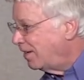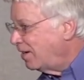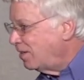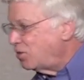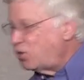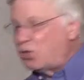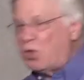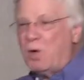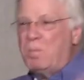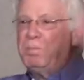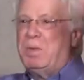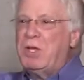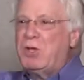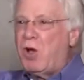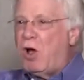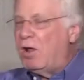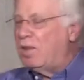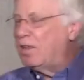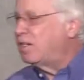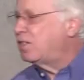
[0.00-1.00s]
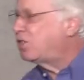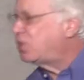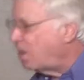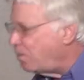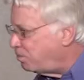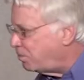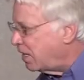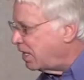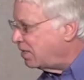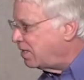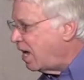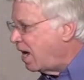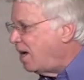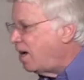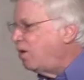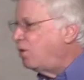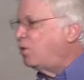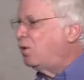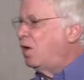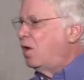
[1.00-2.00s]
so don't be calling something
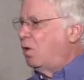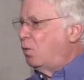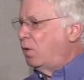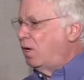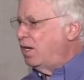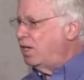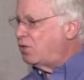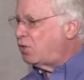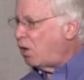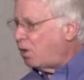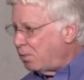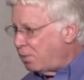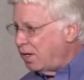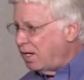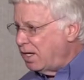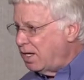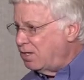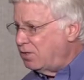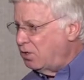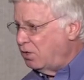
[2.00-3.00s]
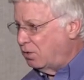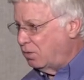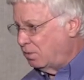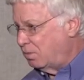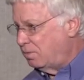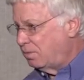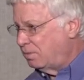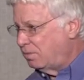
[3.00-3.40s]
down when He's already in you.